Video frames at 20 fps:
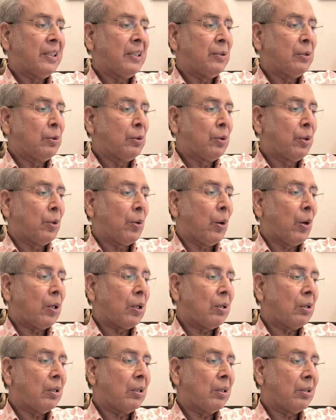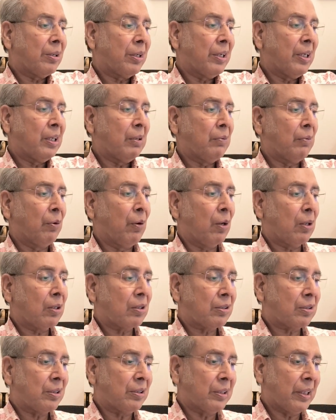into trade
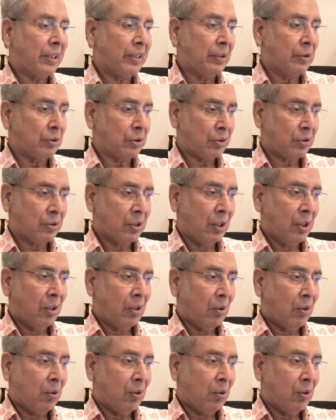war scenarios.